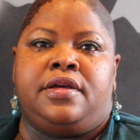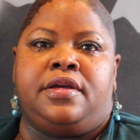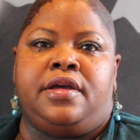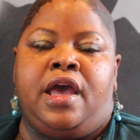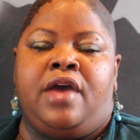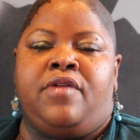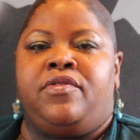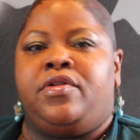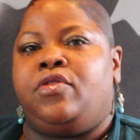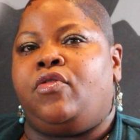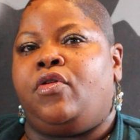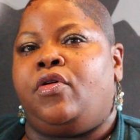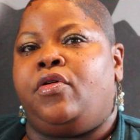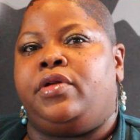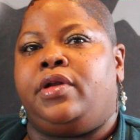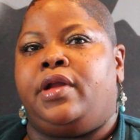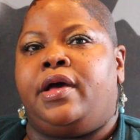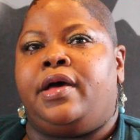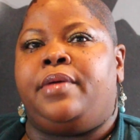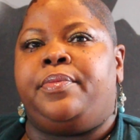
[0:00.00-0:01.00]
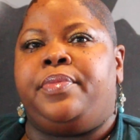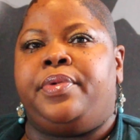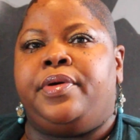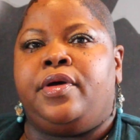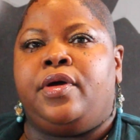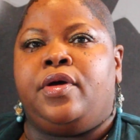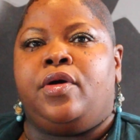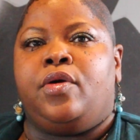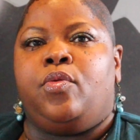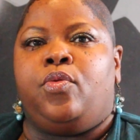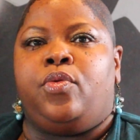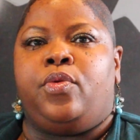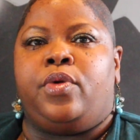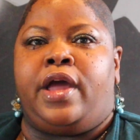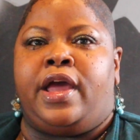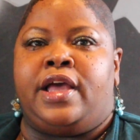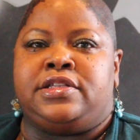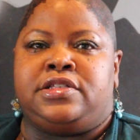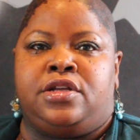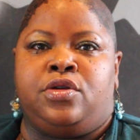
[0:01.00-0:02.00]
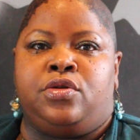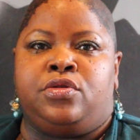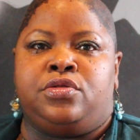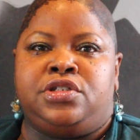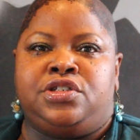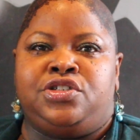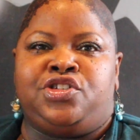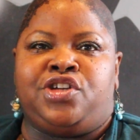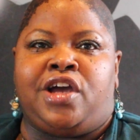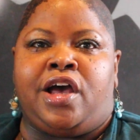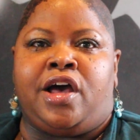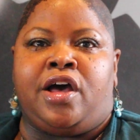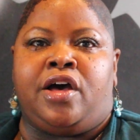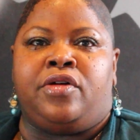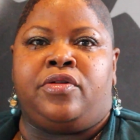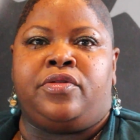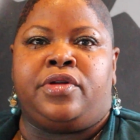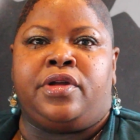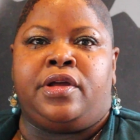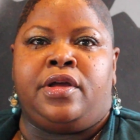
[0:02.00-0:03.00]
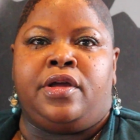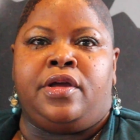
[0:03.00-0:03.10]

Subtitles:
Having grown up as an only child,